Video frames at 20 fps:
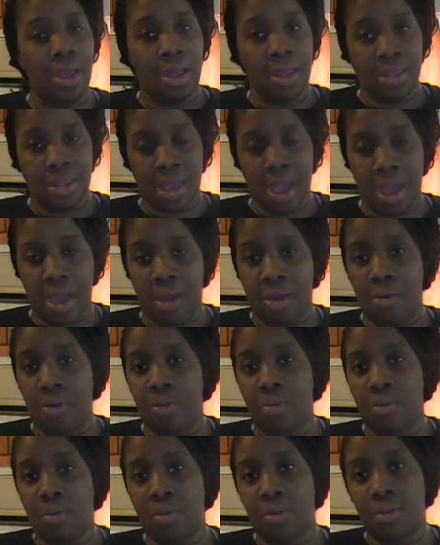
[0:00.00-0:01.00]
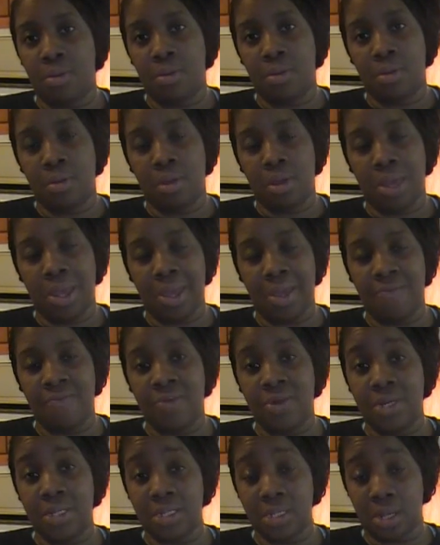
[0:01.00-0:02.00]
Now, if
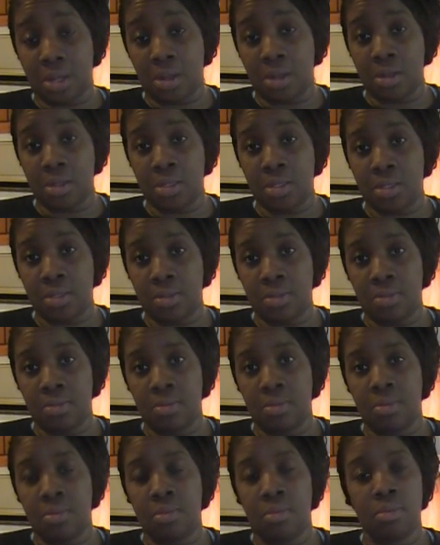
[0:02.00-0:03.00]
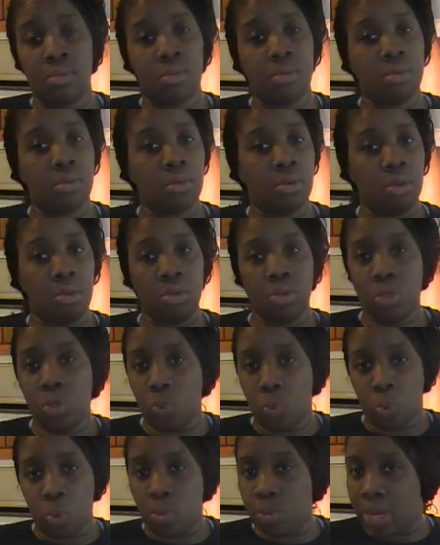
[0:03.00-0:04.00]
it is cooked,
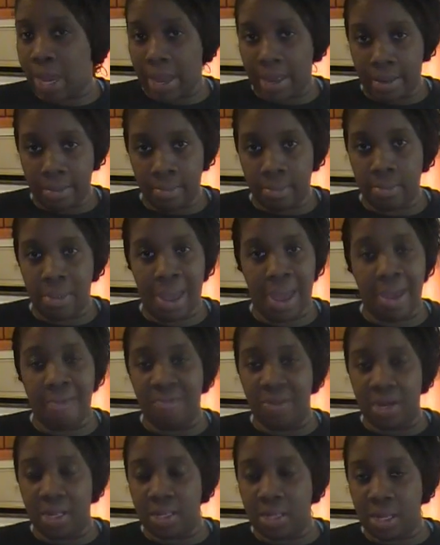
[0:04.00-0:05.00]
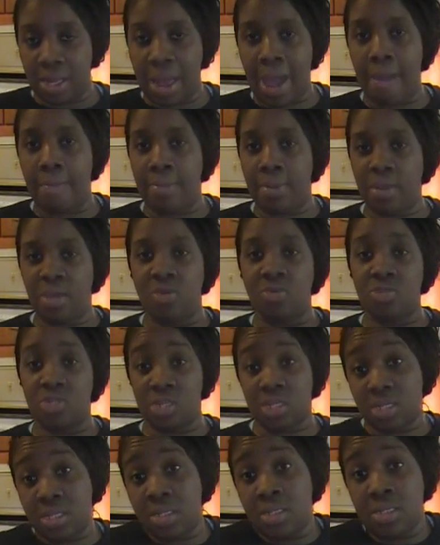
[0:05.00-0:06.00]
you will not have anything happen. You'll
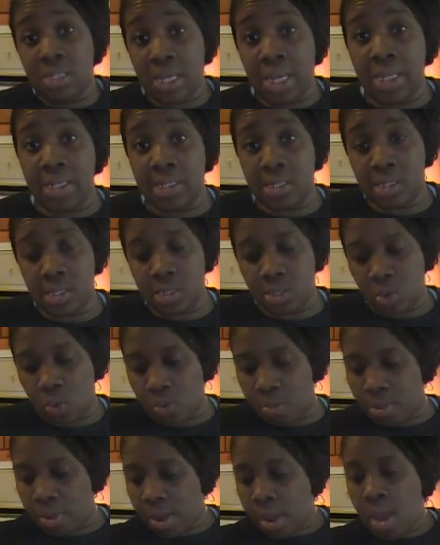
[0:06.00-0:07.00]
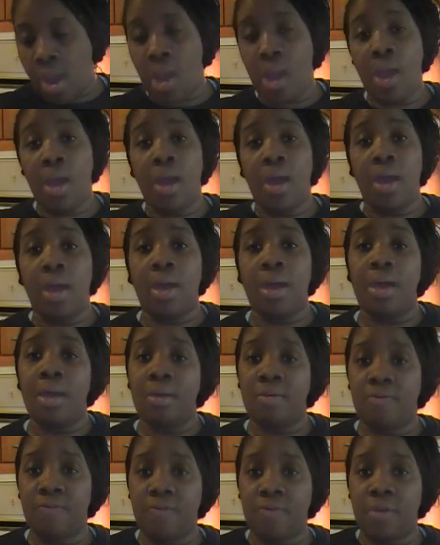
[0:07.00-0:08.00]
just taste soap.
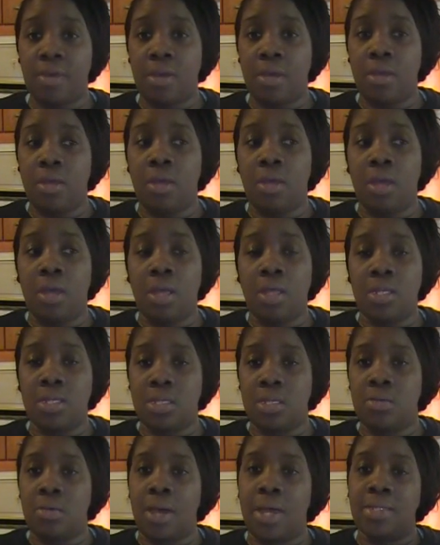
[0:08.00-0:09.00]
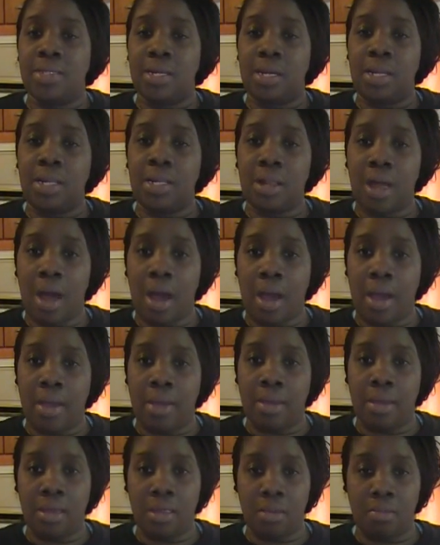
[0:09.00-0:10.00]
If it still has any lye in the